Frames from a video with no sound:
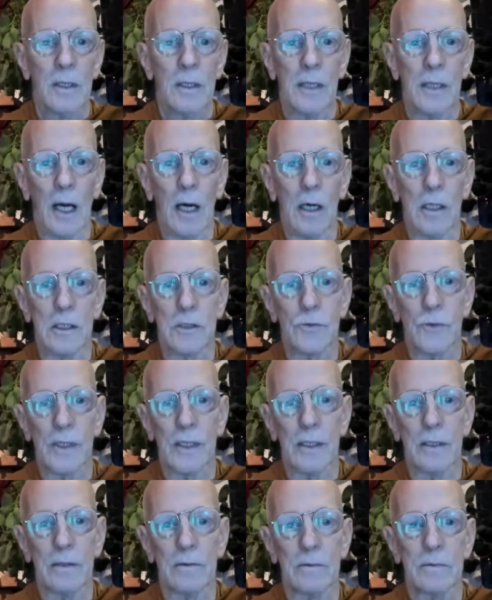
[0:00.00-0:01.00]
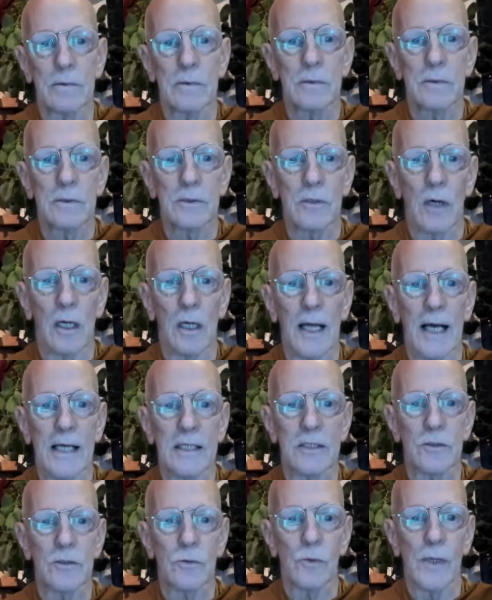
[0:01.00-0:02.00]
Now, as we saw
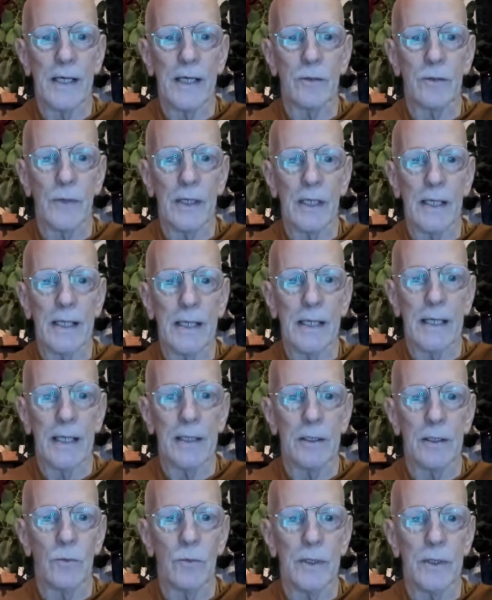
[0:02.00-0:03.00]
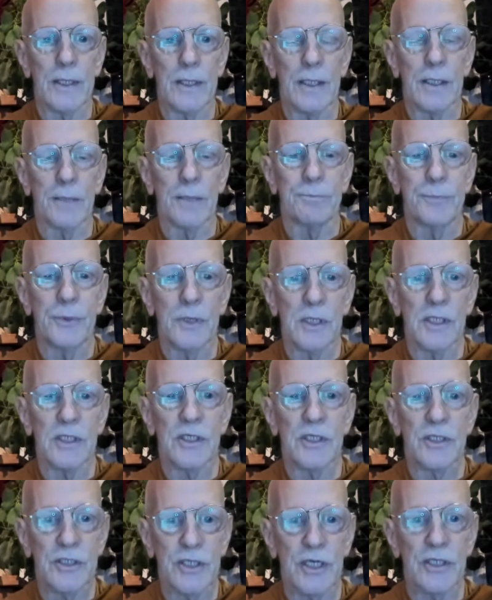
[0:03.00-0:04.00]
last week, really within the
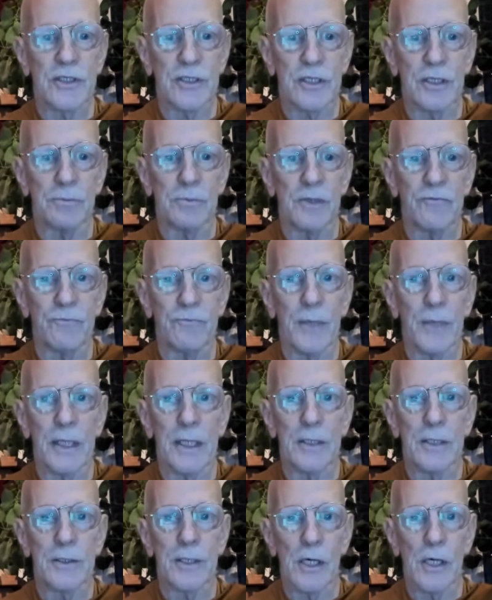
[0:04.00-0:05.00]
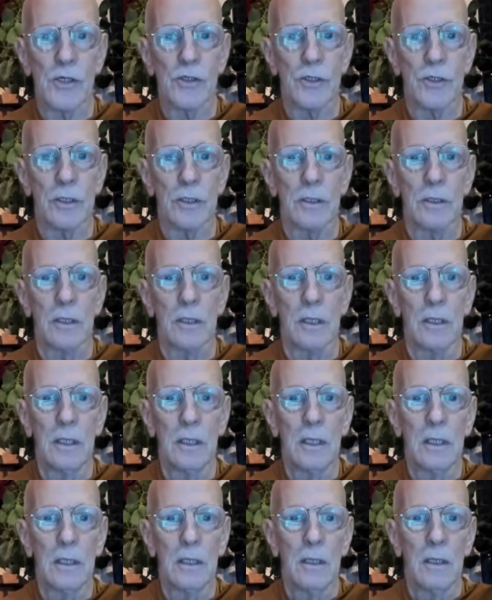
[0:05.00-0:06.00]
Buddhist system of meditation,
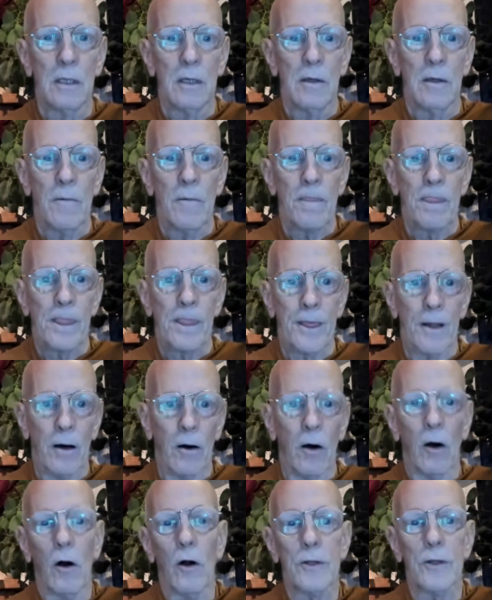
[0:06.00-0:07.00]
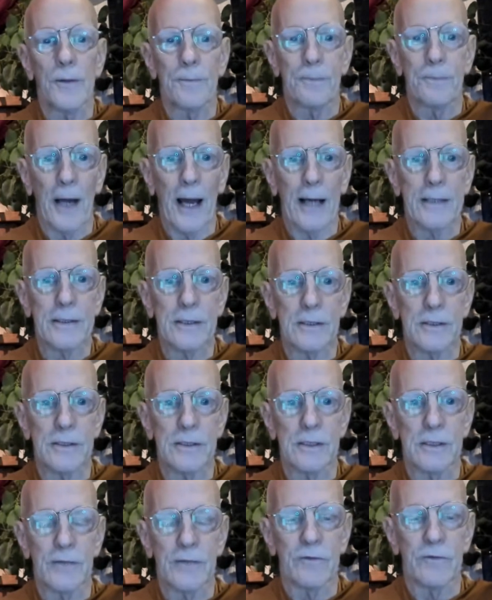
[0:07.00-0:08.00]
all the
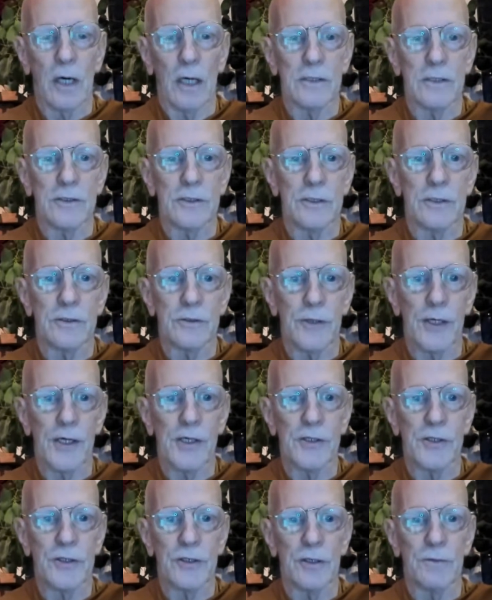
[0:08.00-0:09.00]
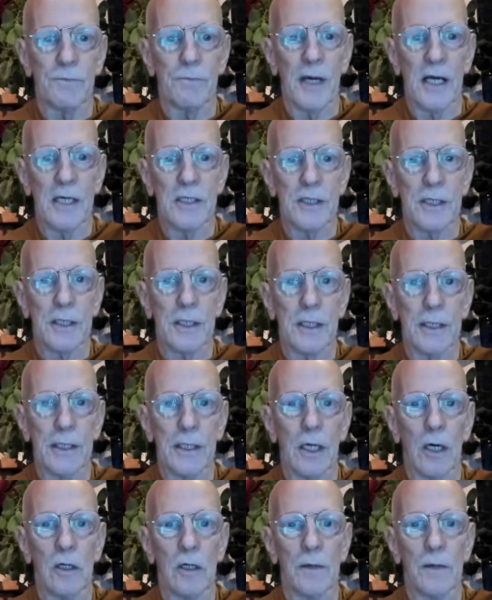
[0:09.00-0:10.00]
practices of concentration basically
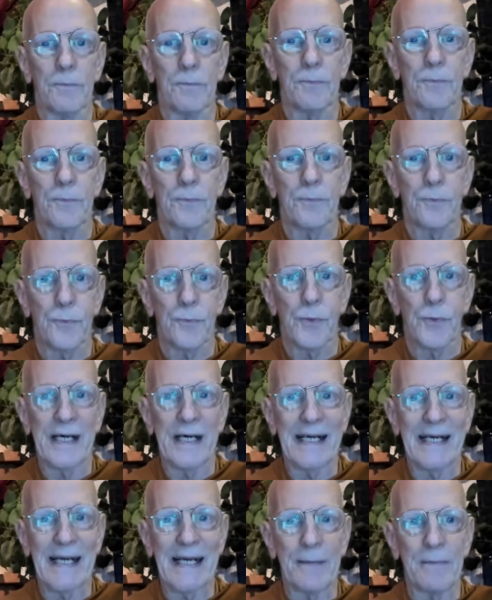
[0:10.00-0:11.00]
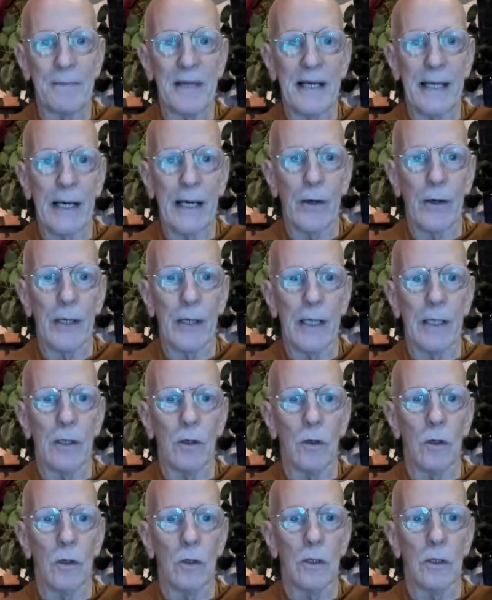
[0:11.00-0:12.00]
are a preliminary
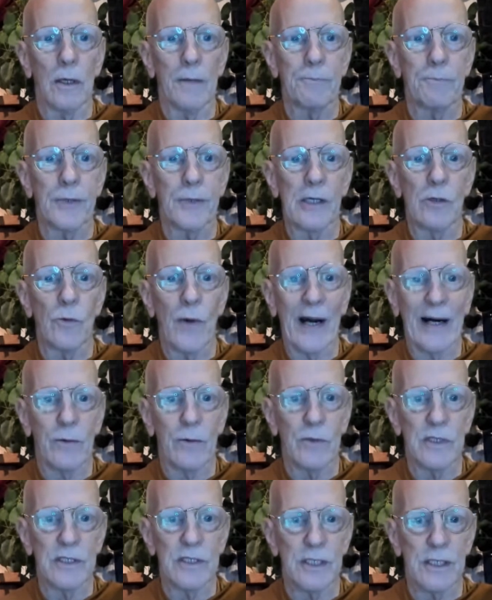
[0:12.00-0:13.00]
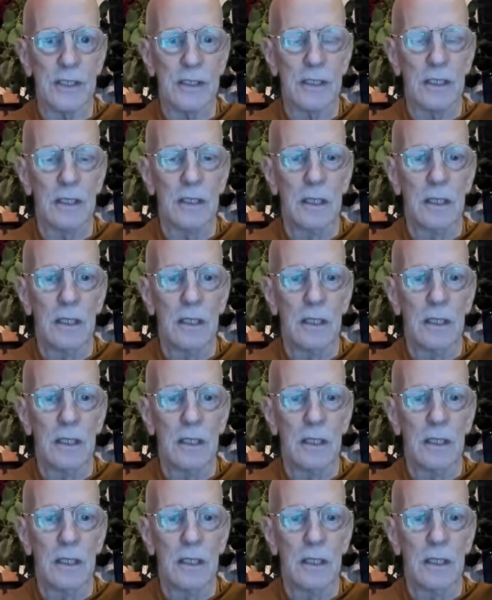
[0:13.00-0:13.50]
or a prerequisite